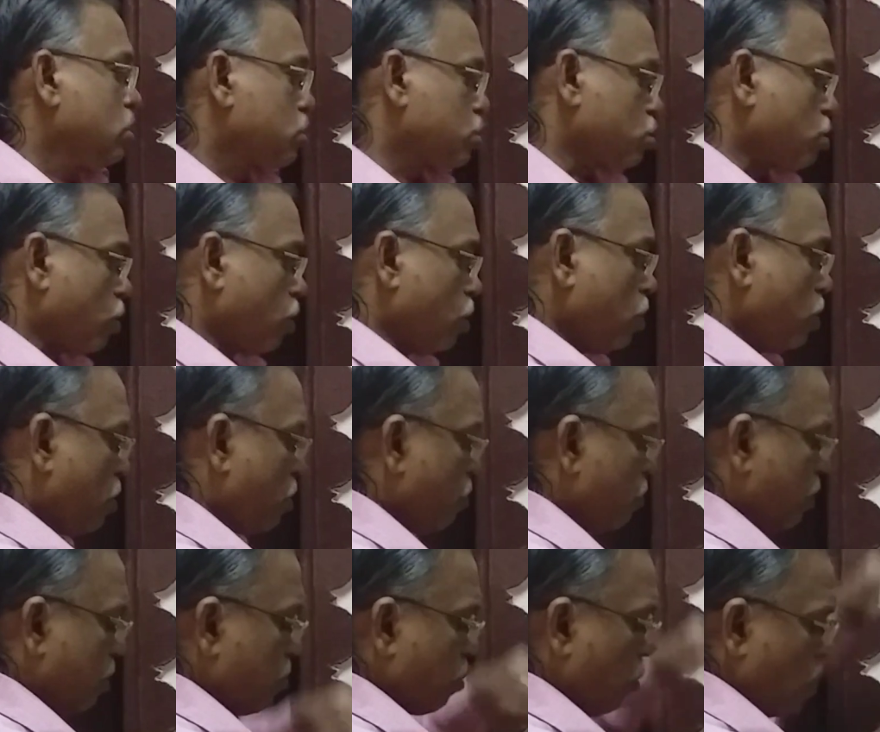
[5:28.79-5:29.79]
So,
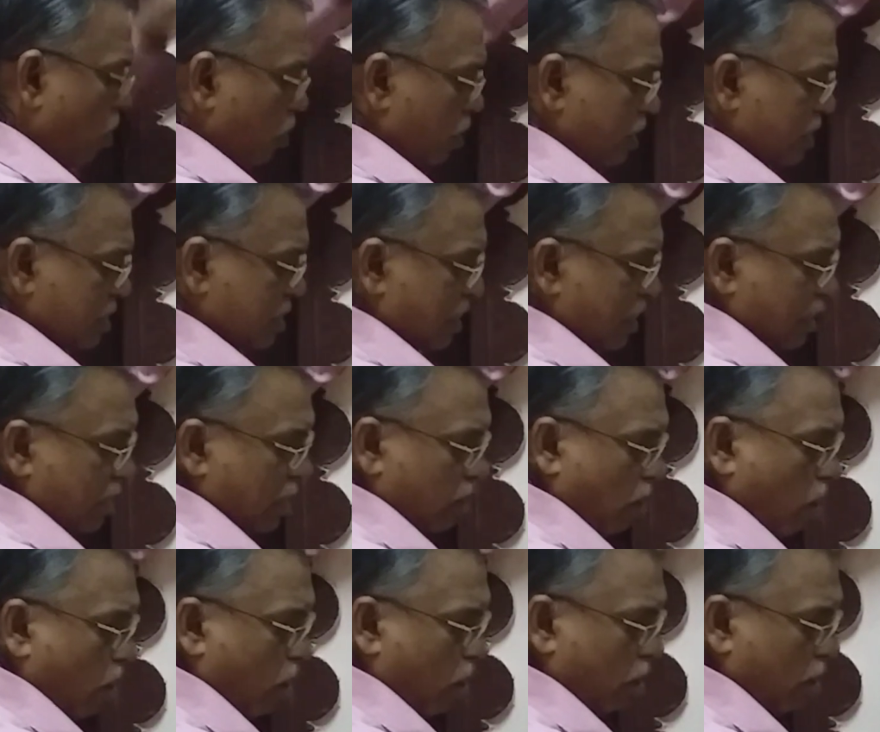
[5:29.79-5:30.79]
when mod x greater than
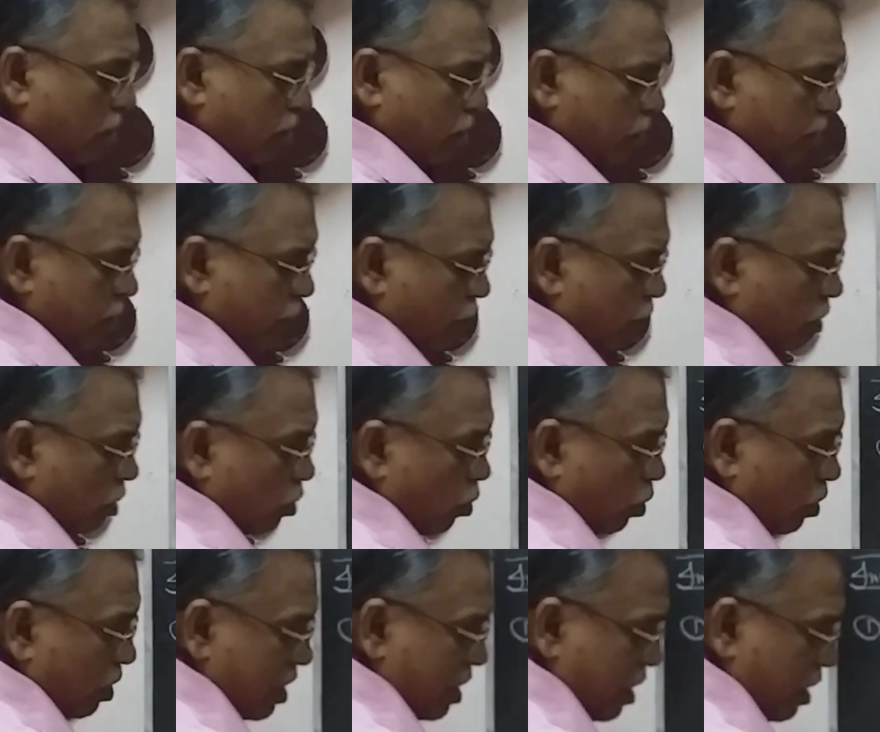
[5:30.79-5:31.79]
r, if and
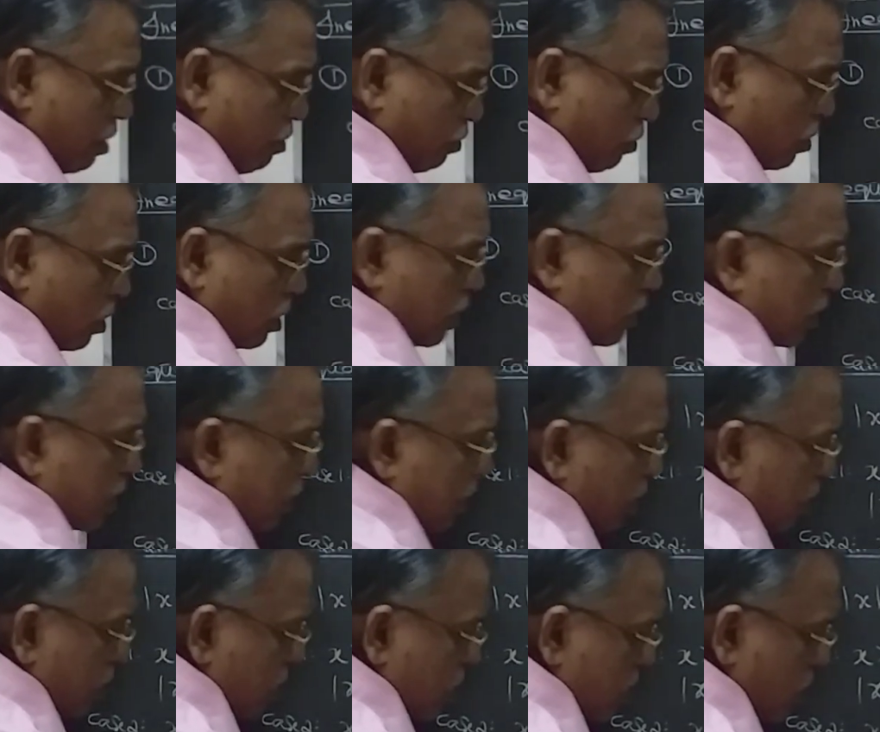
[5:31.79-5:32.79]
only if
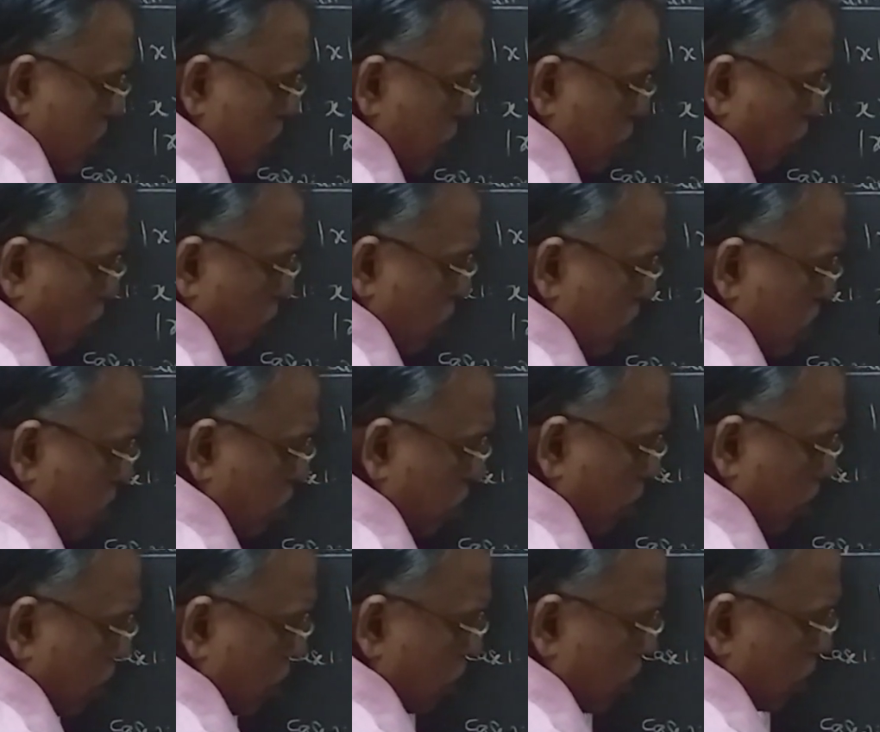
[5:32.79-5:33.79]
this is possible,
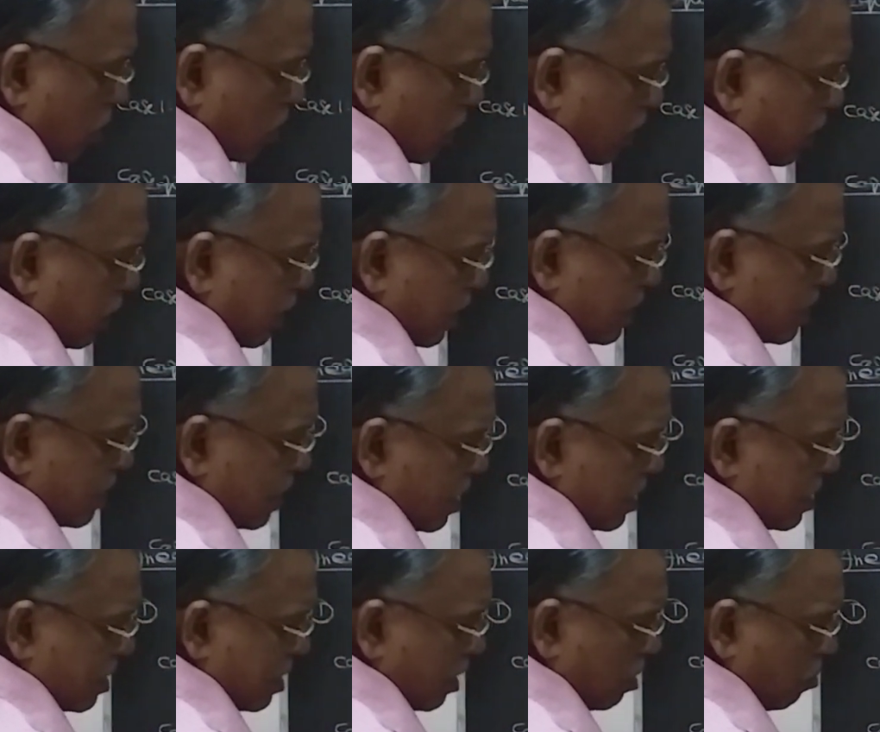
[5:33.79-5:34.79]
x
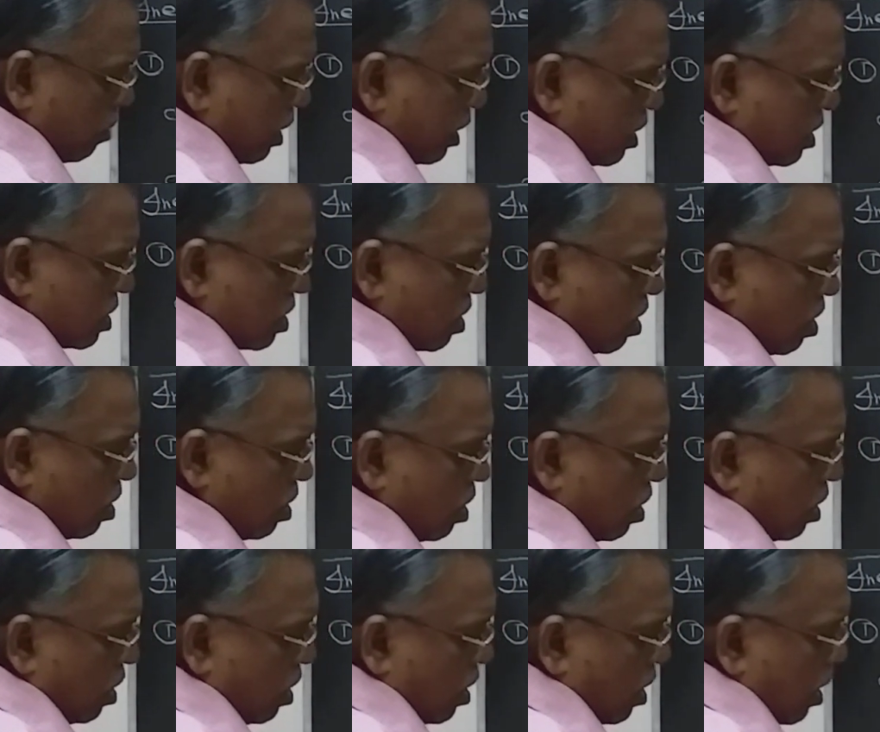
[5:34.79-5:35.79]
less than minus r
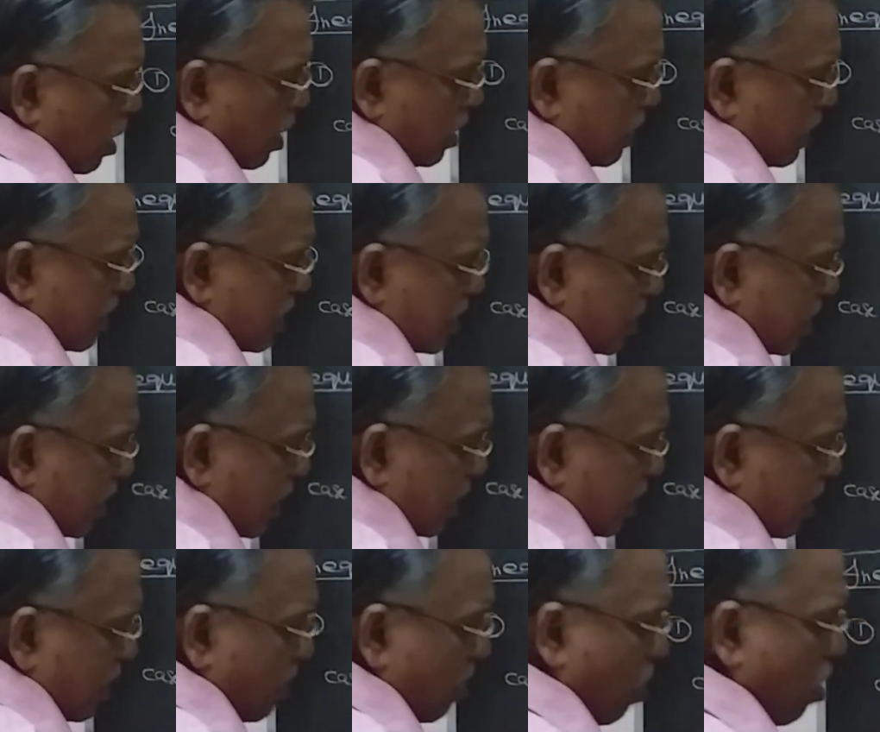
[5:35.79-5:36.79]
and x
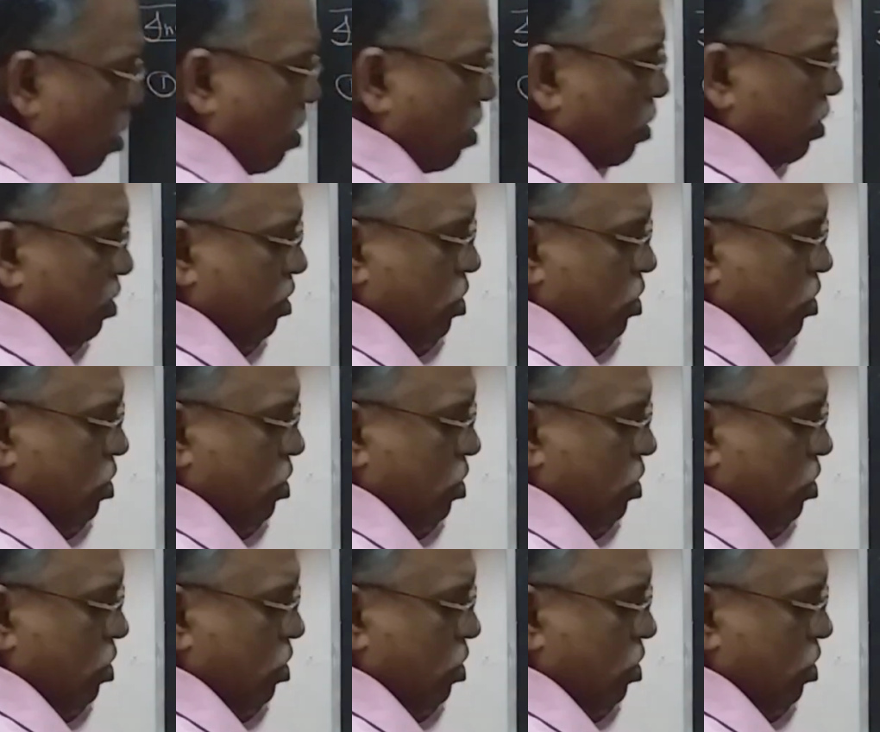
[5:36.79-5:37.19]
greater than r.